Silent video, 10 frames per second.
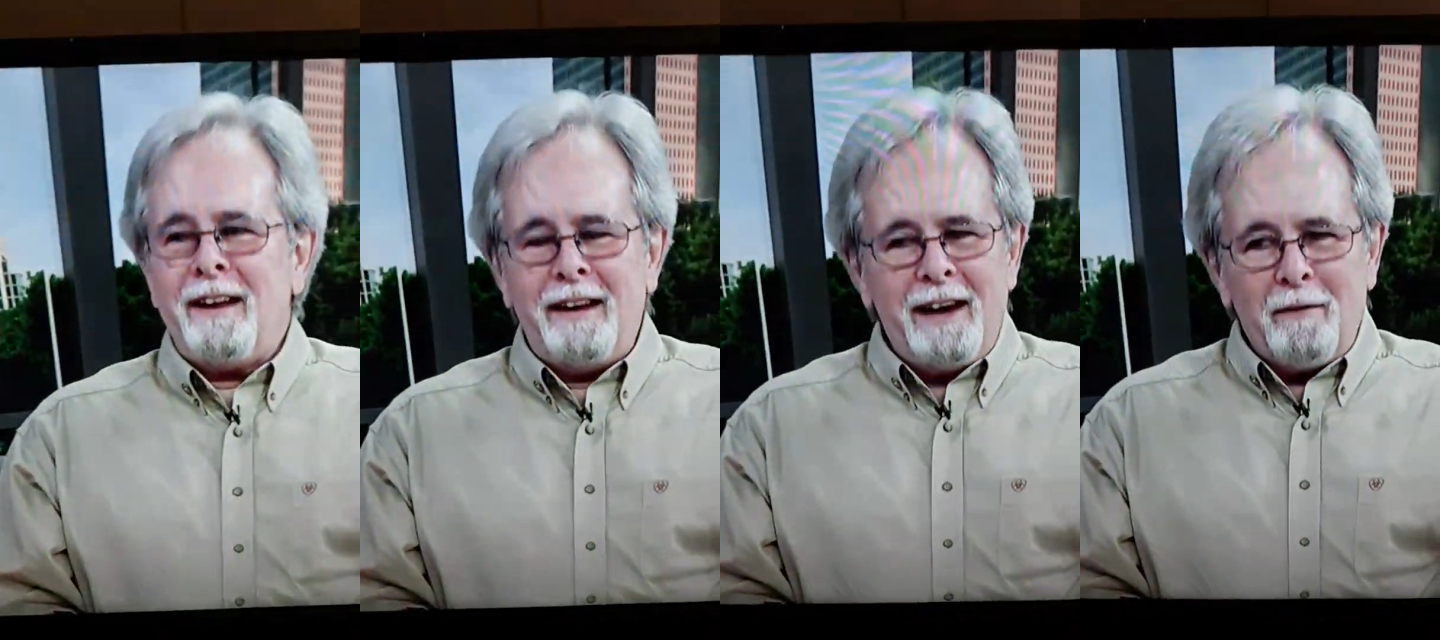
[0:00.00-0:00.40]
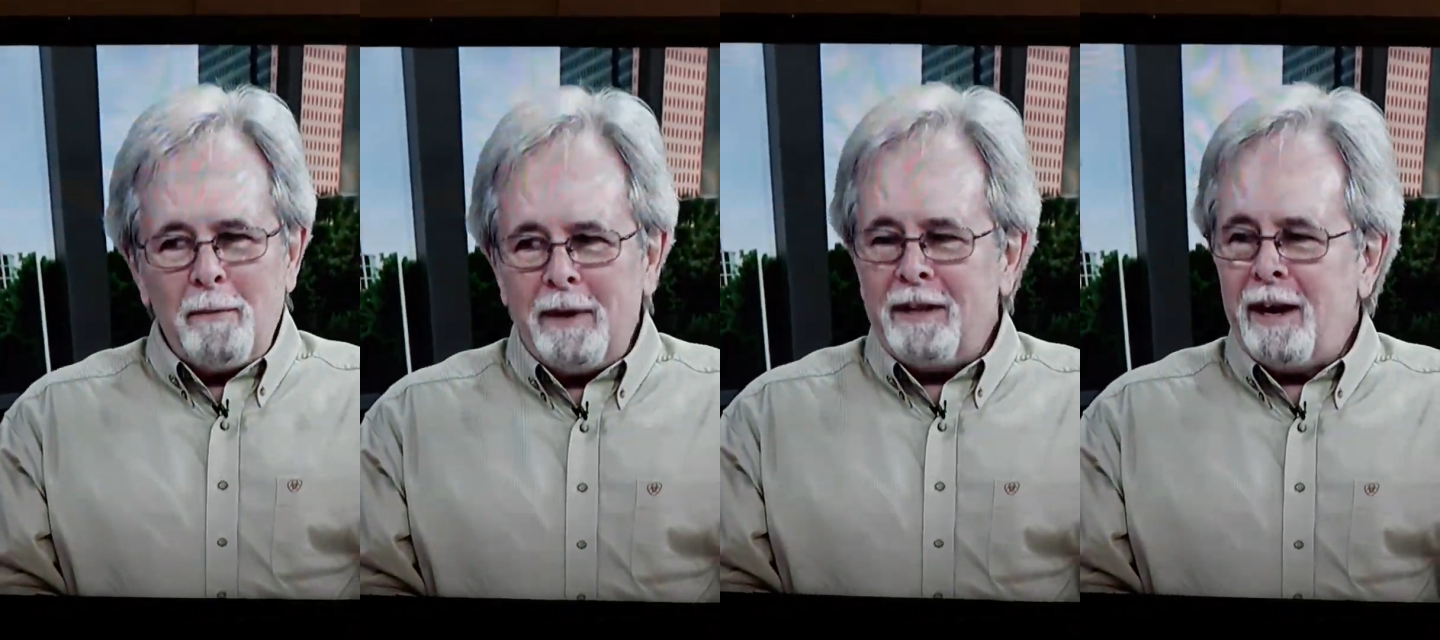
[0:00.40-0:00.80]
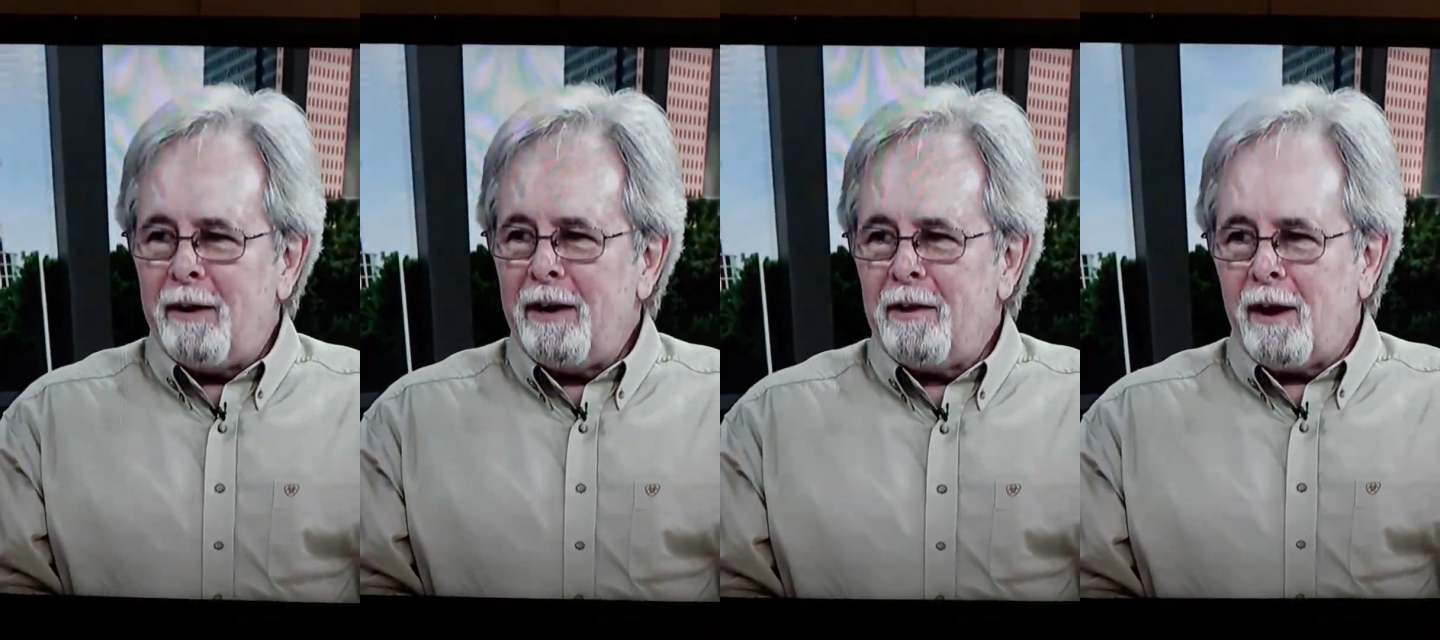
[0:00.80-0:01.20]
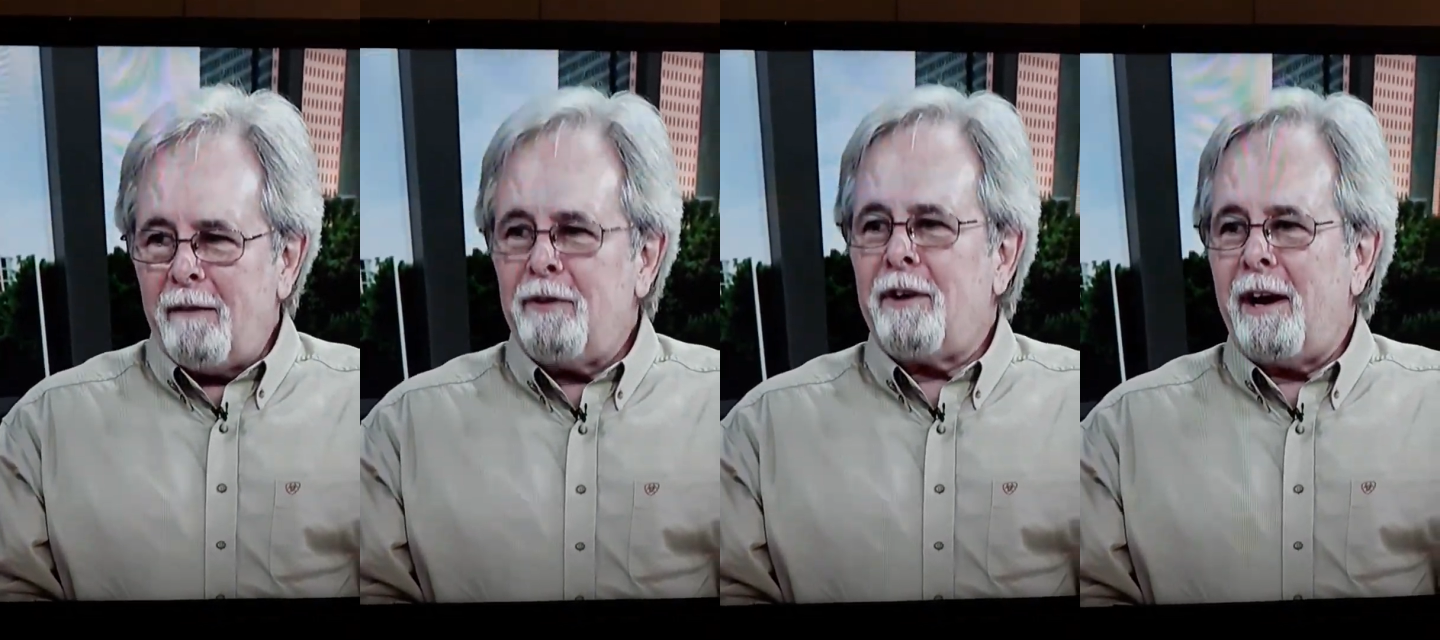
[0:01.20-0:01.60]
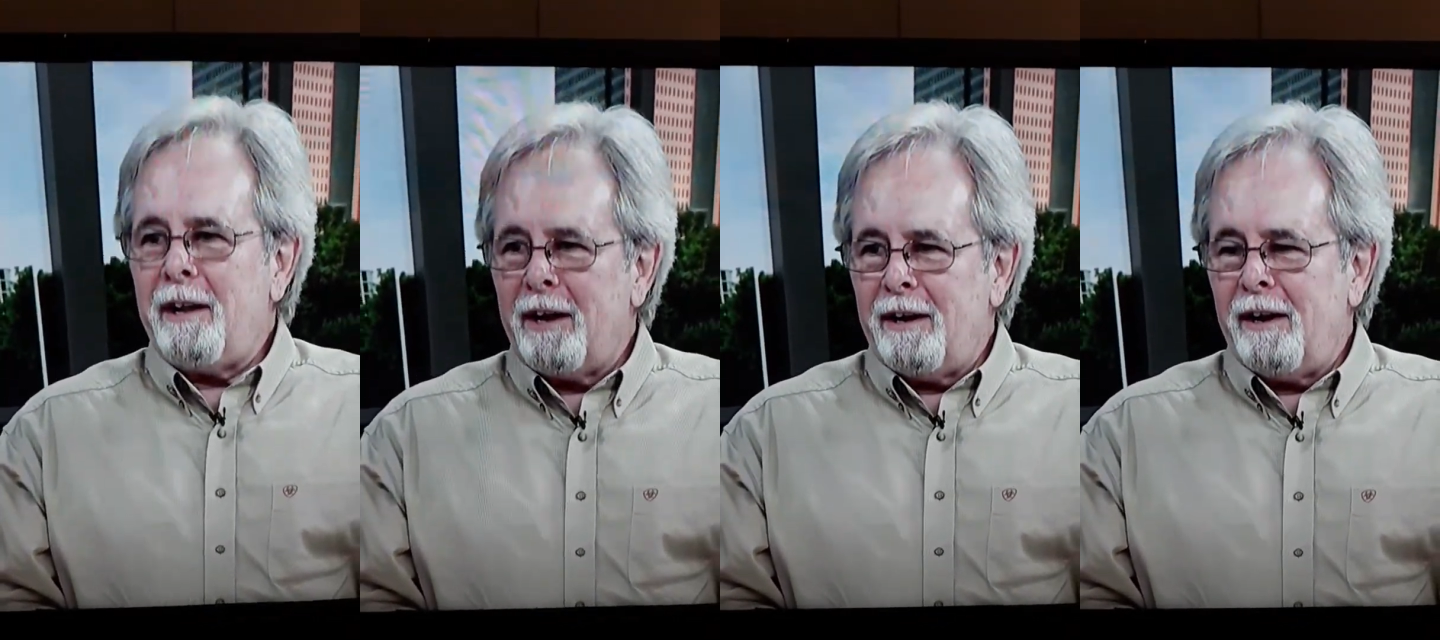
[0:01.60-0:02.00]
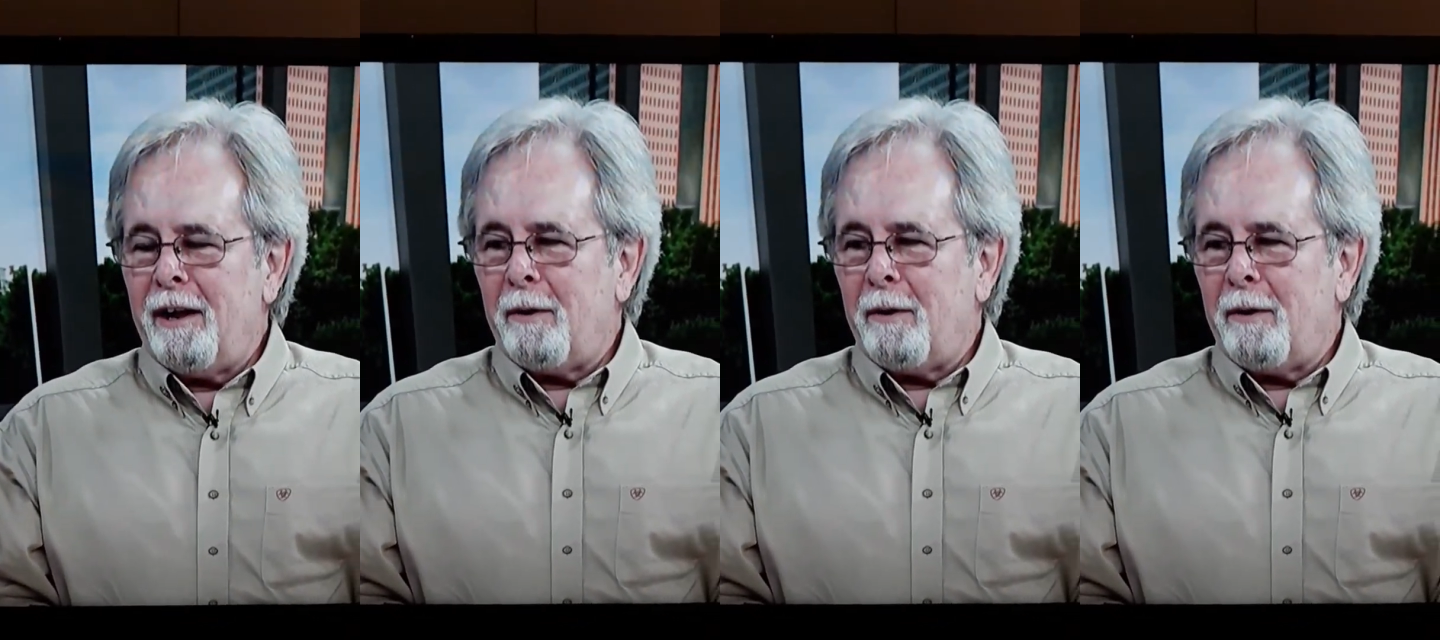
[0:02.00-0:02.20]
Never been there either. I've stayed at a,